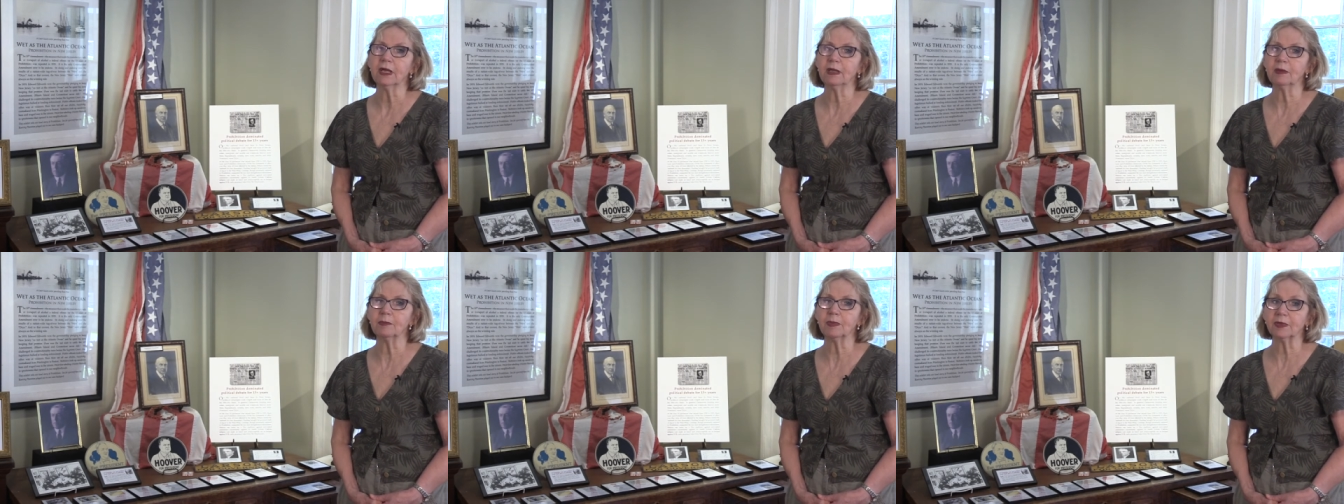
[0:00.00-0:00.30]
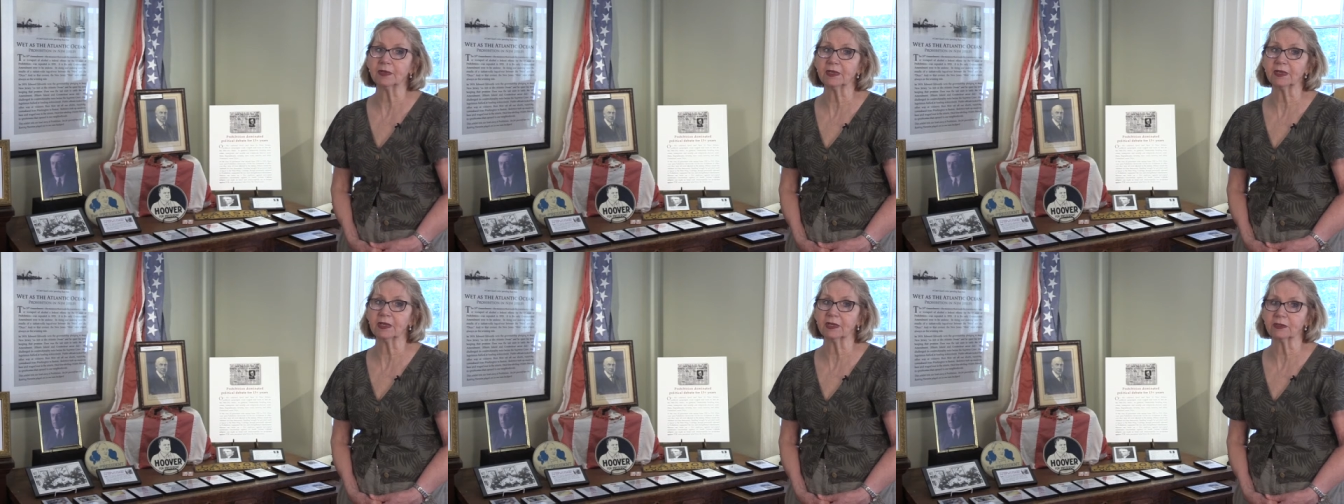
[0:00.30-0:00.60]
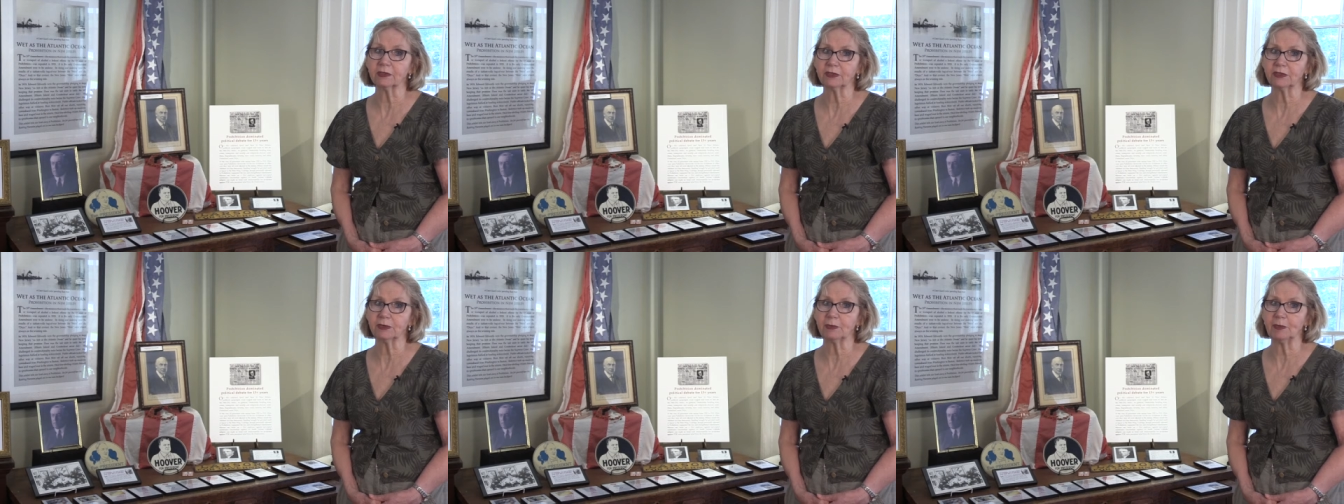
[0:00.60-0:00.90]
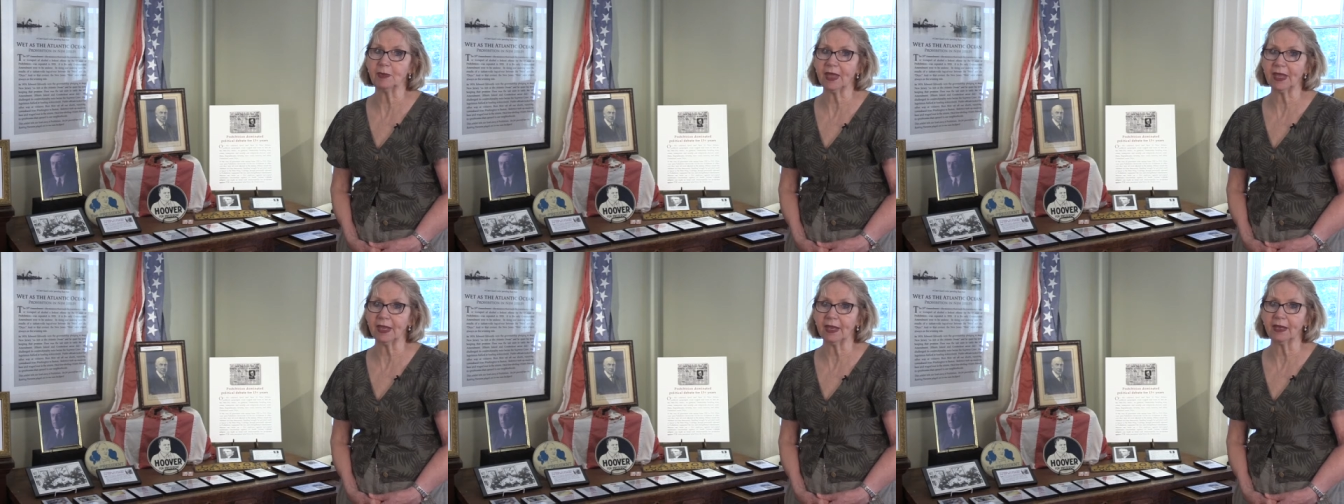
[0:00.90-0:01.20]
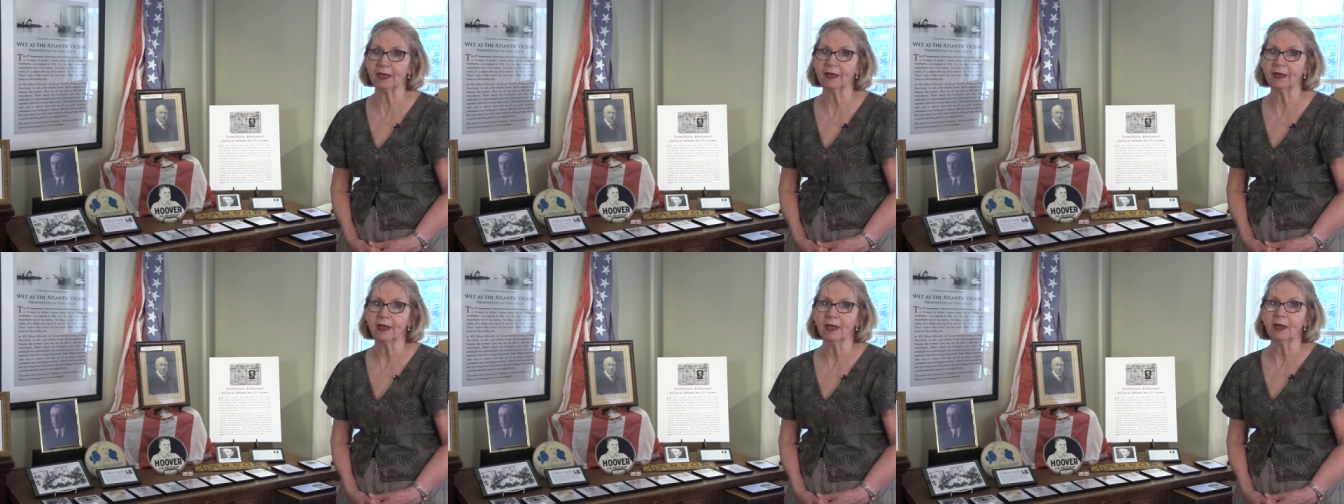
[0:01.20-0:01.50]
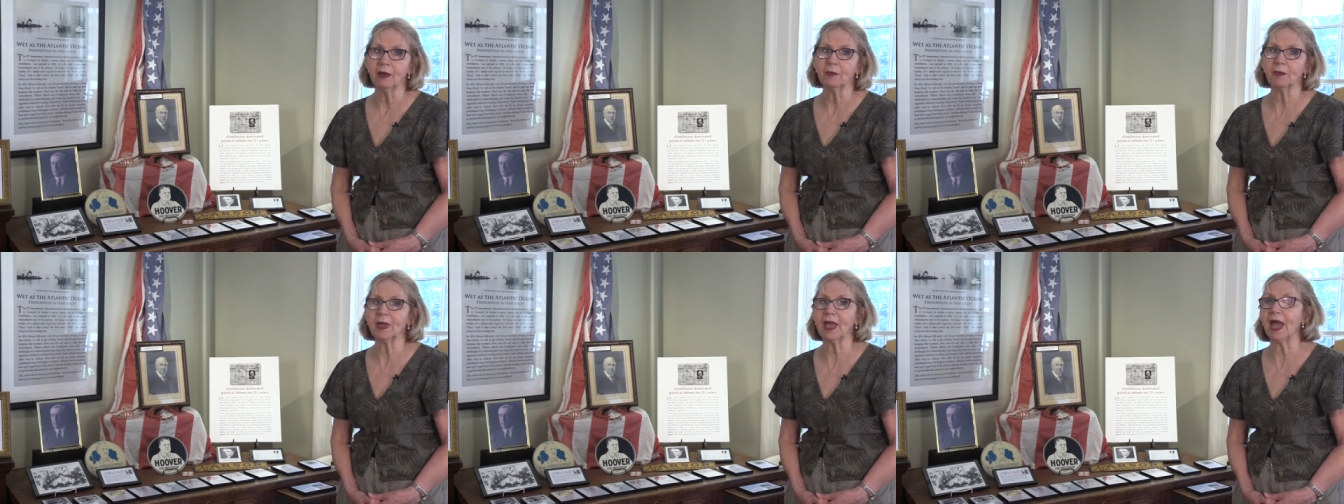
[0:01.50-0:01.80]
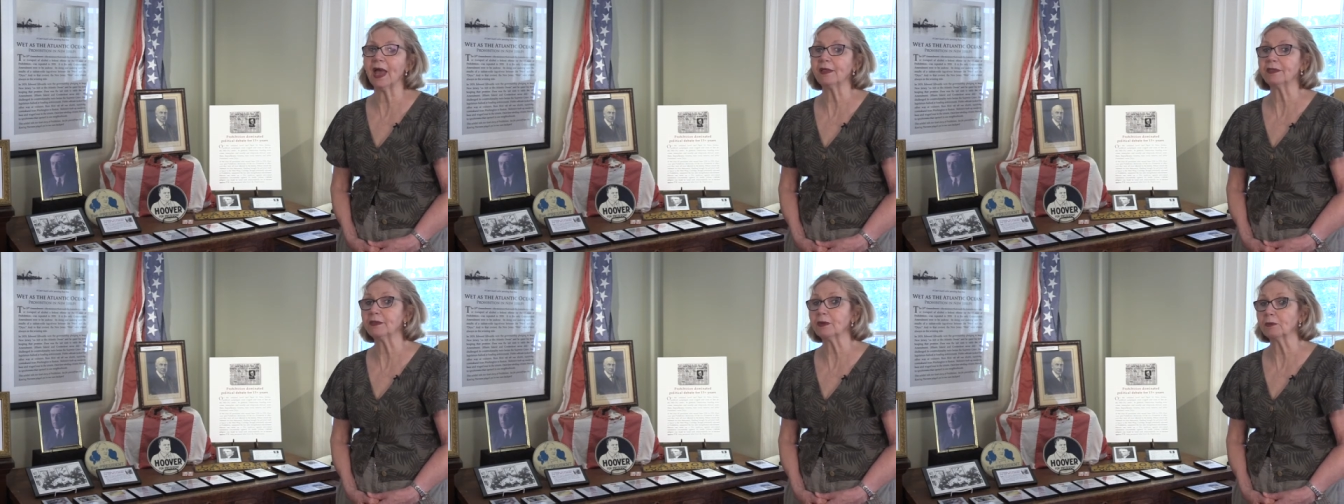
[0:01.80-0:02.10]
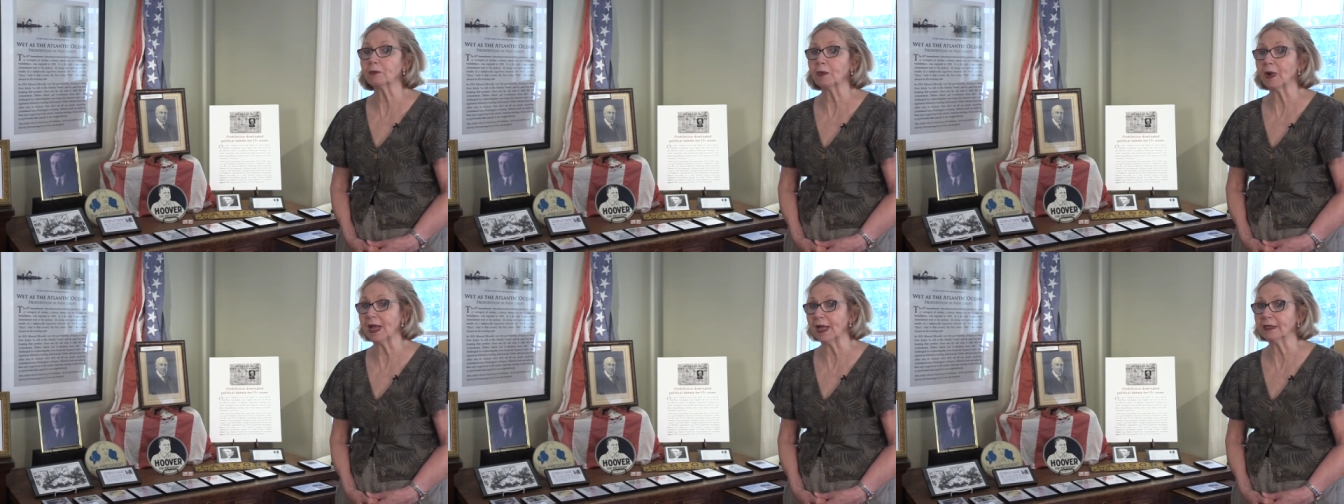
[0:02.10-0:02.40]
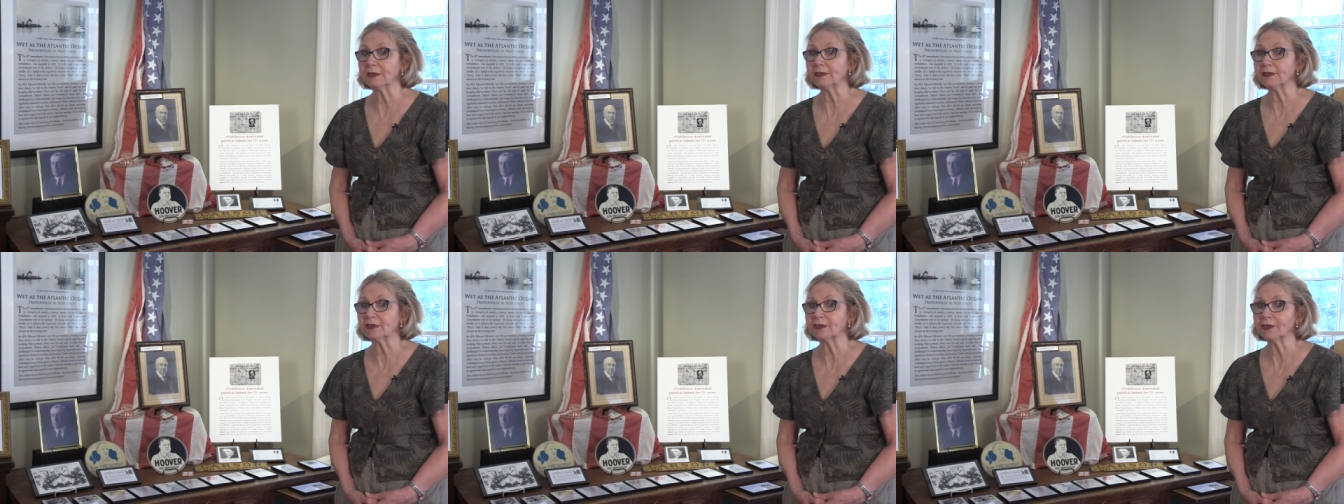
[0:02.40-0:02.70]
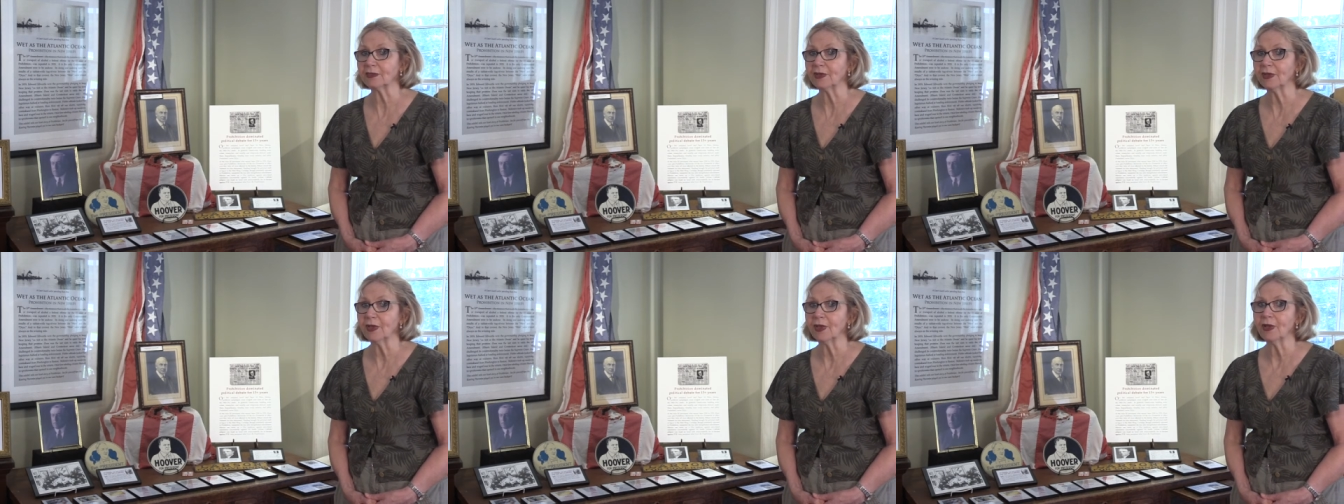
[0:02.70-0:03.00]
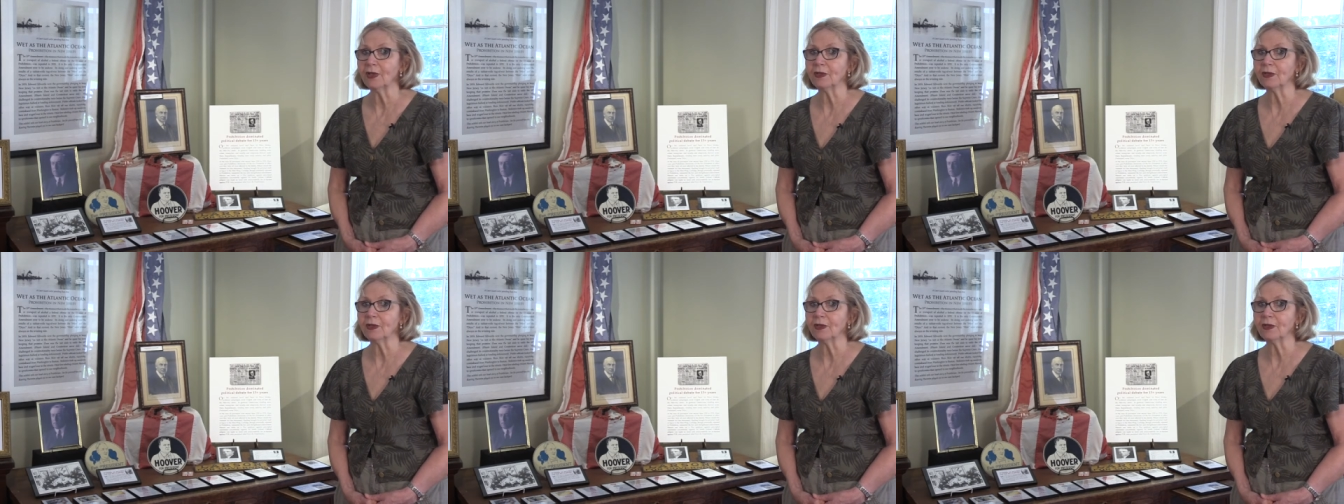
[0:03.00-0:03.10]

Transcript: in political debate. We had the wets,